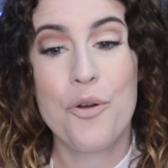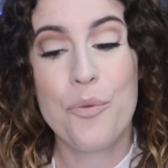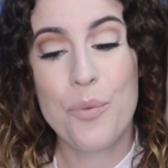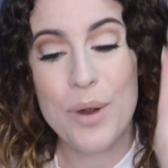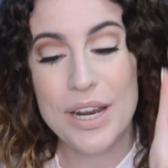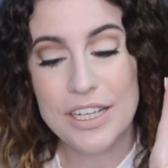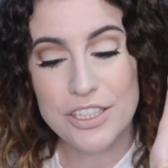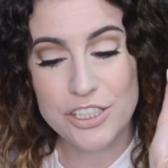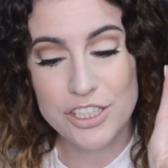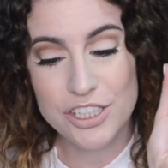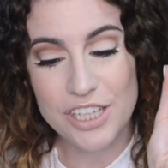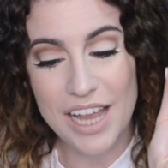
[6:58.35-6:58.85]

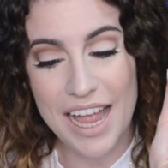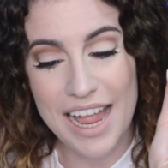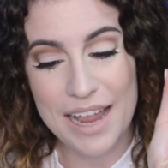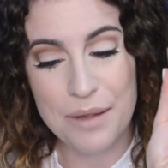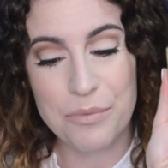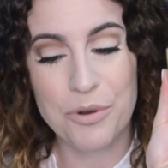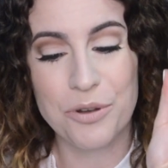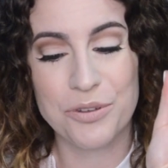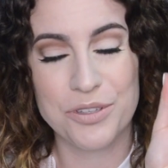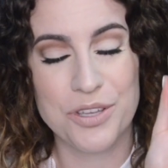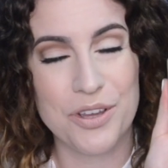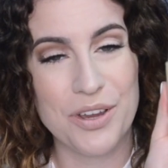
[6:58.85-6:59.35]
which I
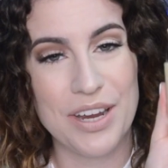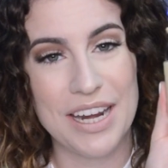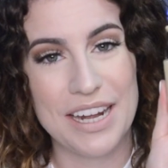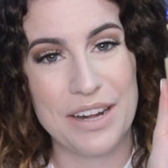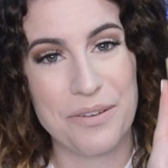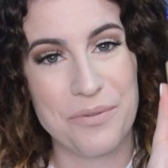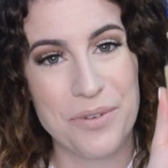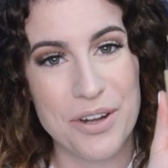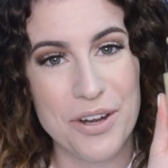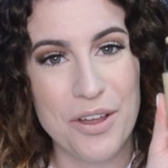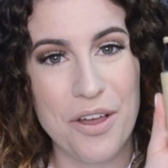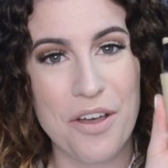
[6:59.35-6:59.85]
am also
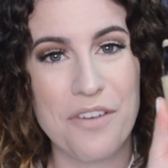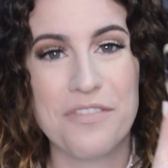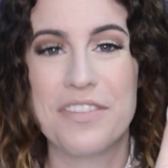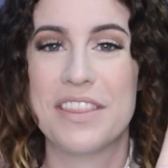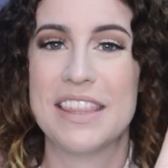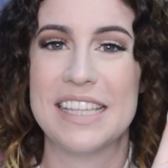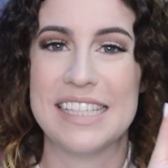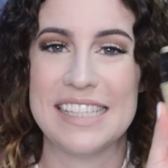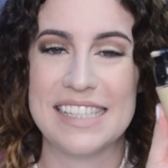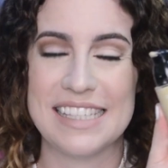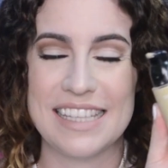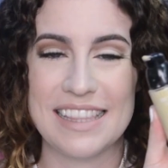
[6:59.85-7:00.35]
getting rid
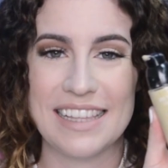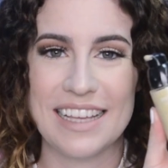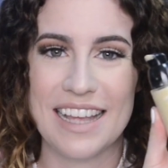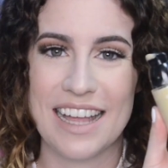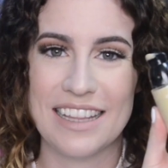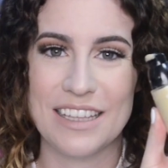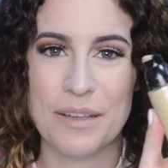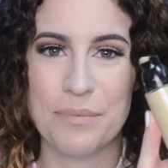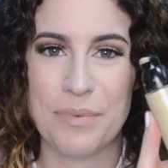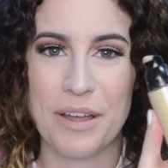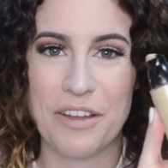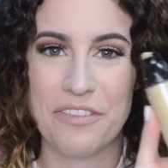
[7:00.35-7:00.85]
of. This is in the
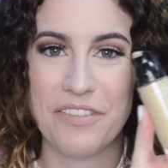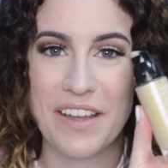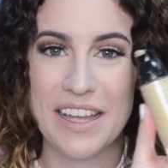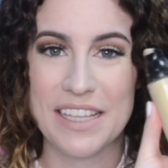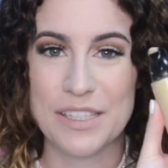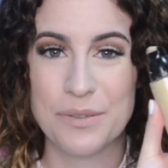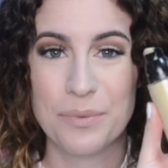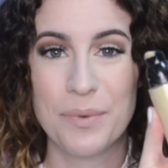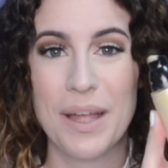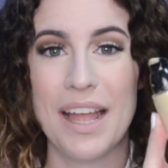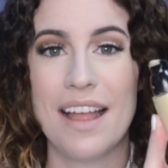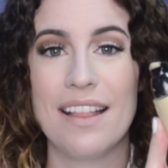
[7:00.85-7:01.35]
colour Buff
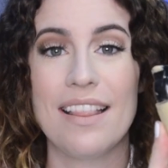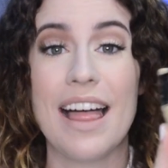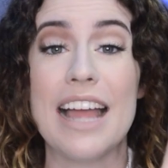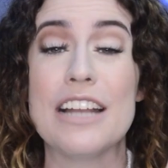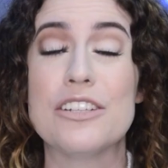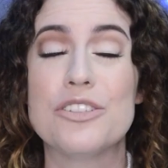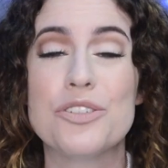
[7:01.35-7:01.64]
as well. I